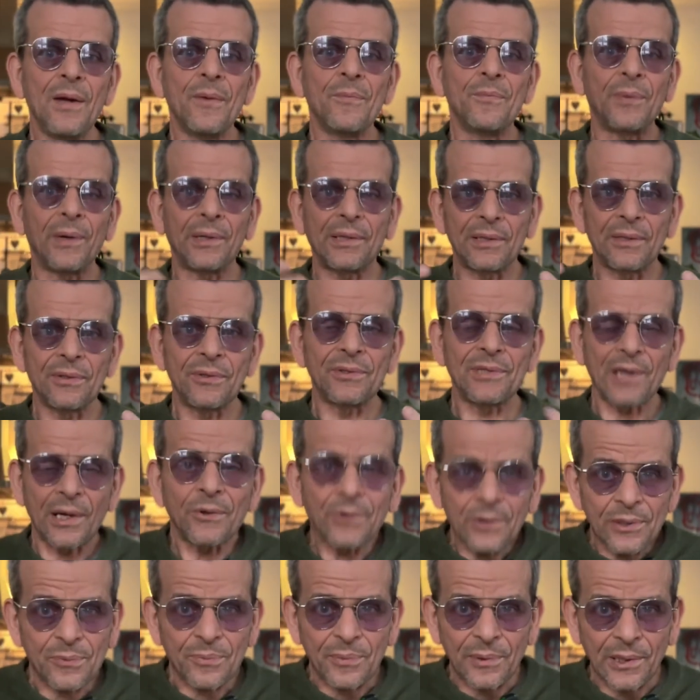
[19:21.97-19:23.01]
But
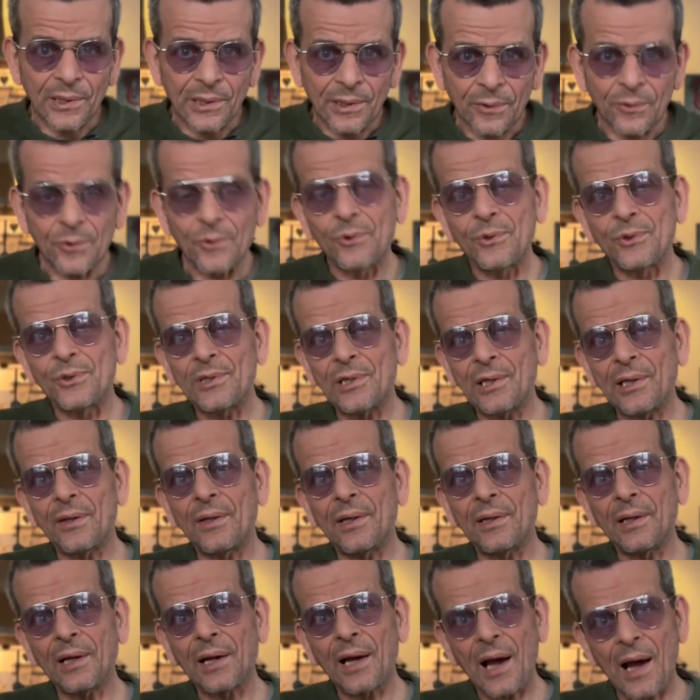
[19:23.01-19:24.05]
generally speaking, you could say
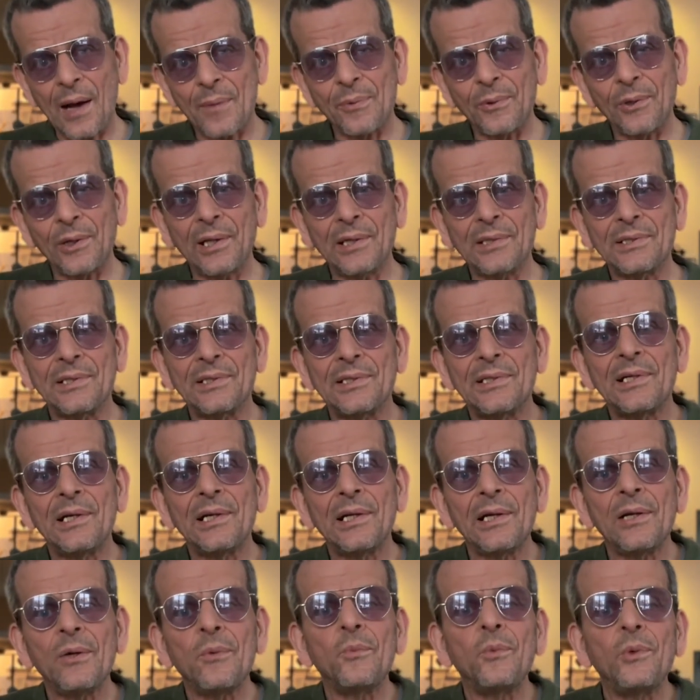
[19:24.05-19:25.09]
that the carbonates is a
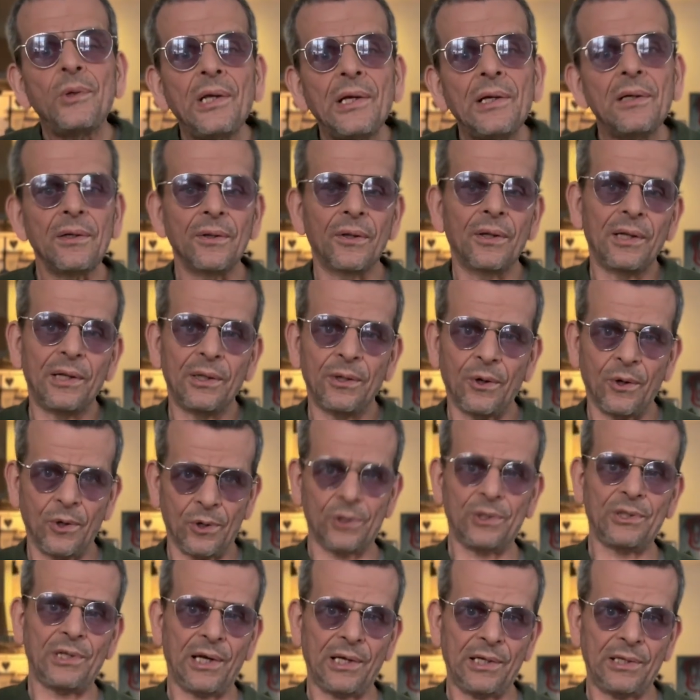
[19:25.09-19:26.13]
little weaker than the
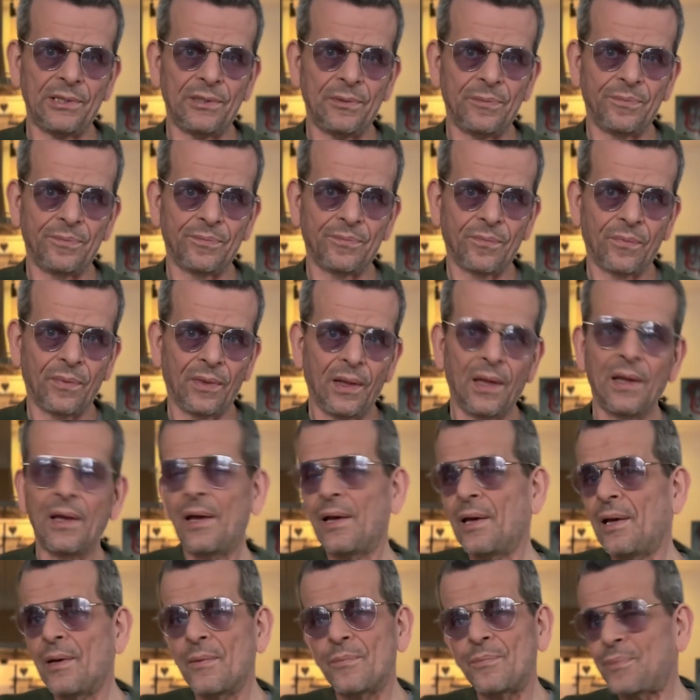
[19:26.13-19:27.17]
oxides.
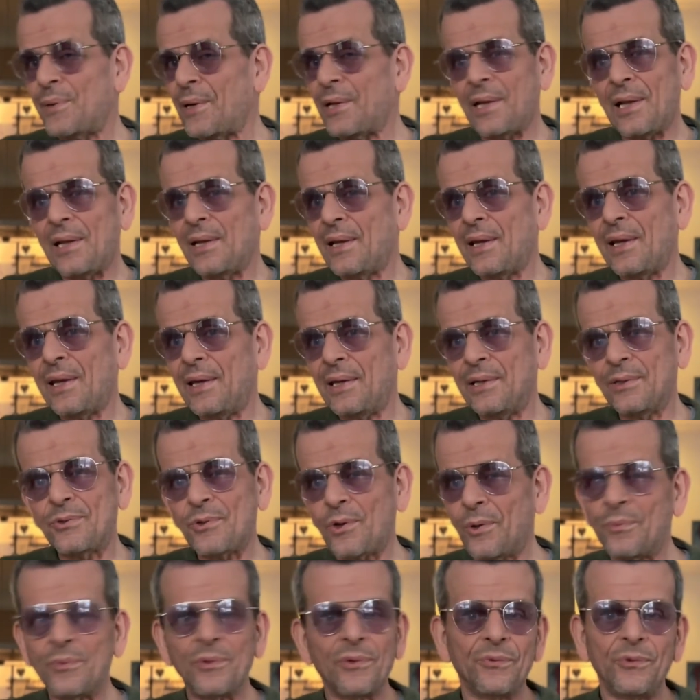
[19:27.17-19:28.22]
But in
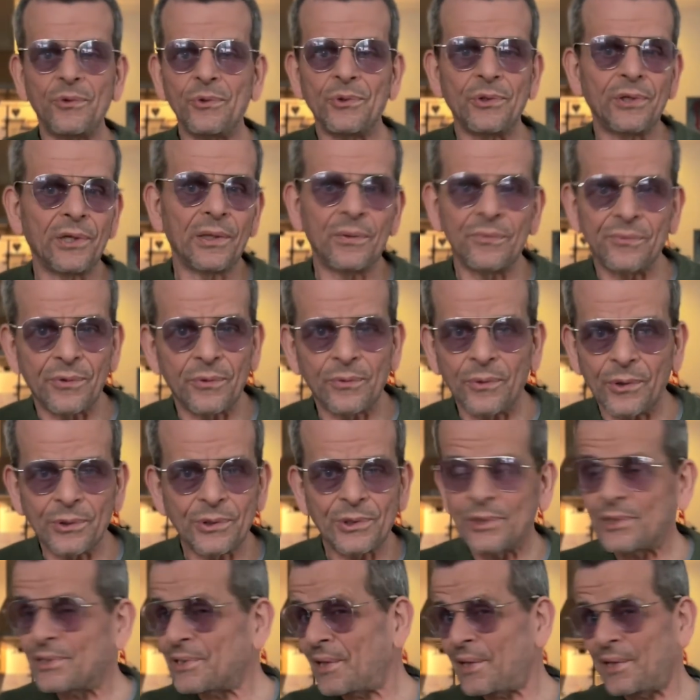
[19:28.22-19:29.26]
terms of using them for
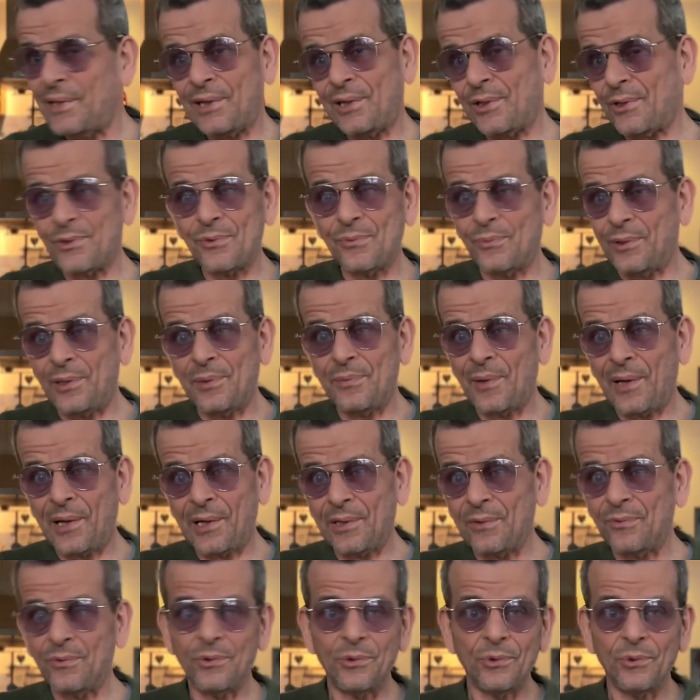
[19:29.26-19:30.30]
washes, it doesn't really matter
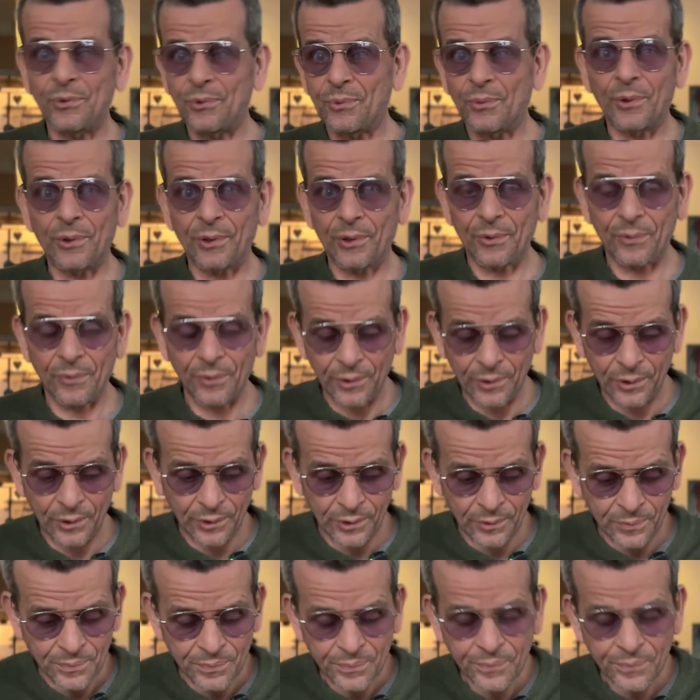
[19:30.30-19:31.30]
if you use one or the other.